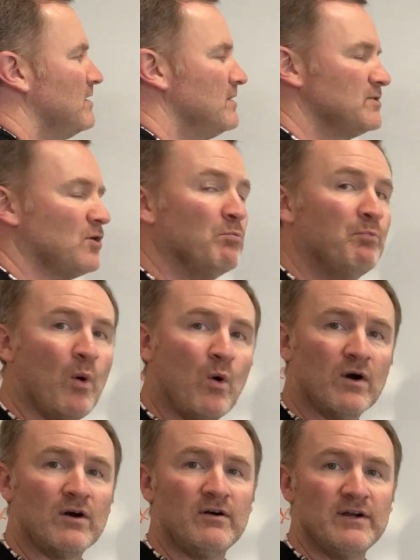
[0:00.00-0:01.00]
So
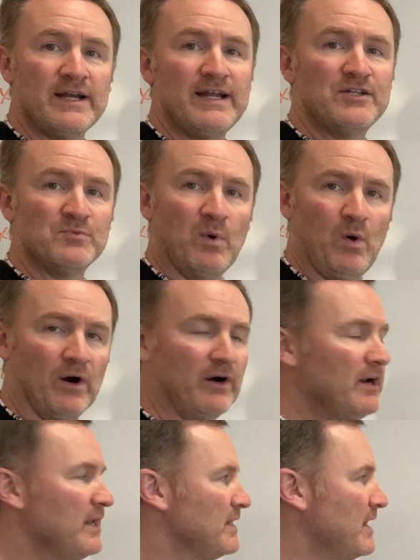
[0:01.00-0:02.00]
Bohr needs more.
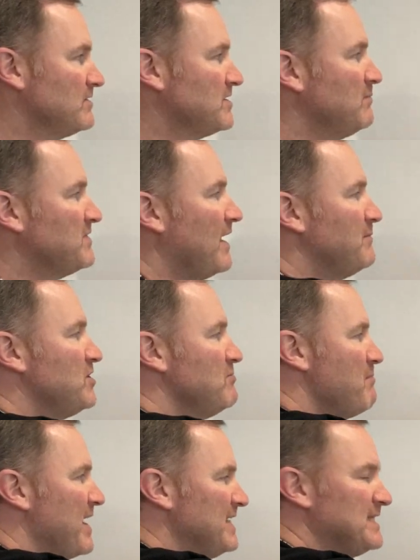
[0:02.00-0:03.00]
Now, sometimes you
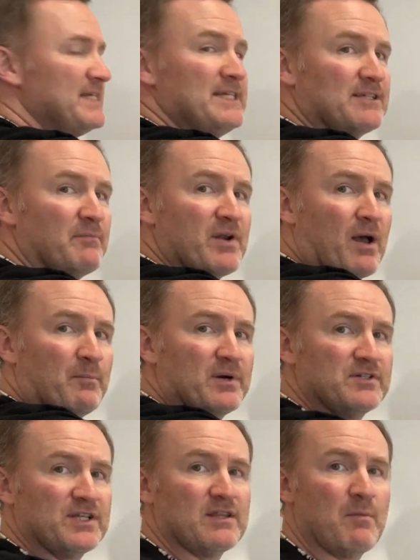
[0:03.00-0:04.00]
may see some
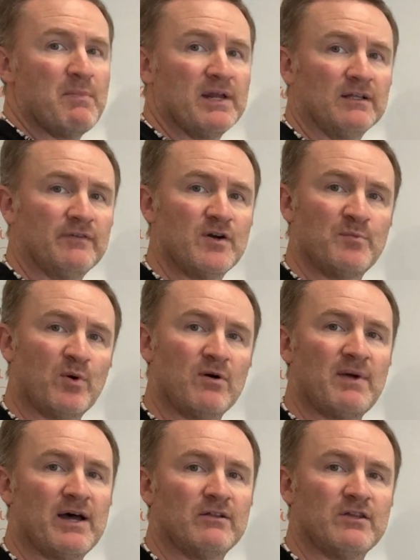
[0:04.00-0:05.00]
numbers in the middle of your Bohr
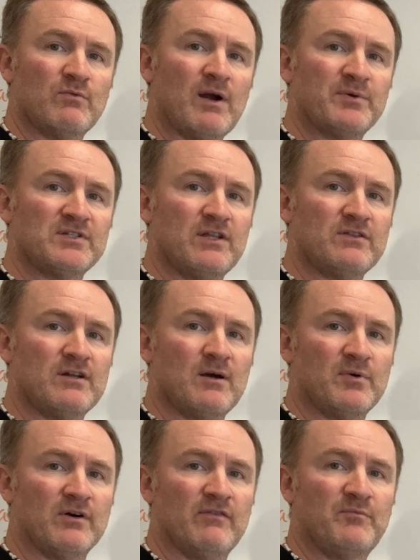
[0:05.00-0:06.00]
model that represent the
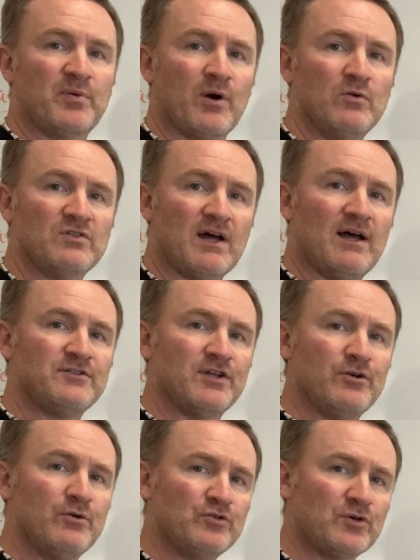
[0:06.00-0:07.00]
number of protons
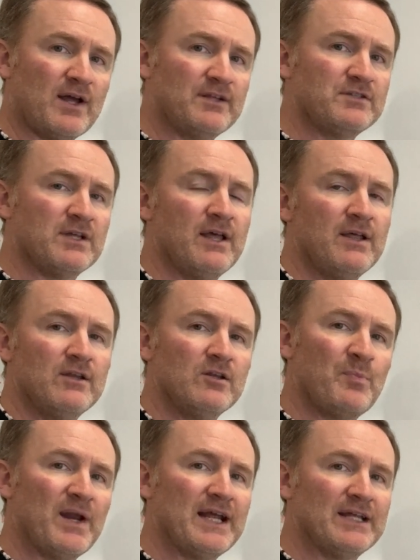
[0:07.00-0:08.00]
and neutrons,
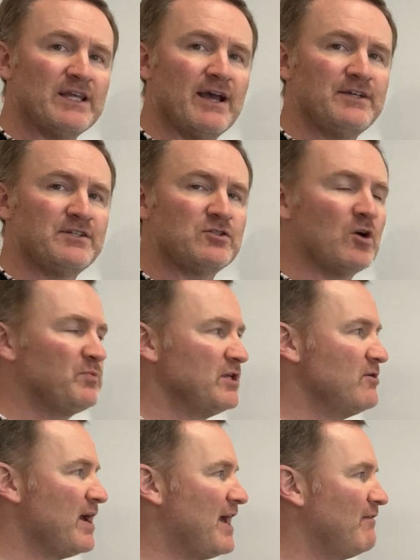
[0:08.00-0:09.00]
depending on the isotope that
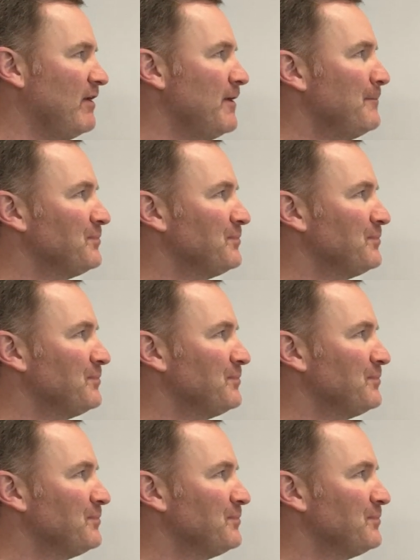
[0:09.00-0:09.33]
you have.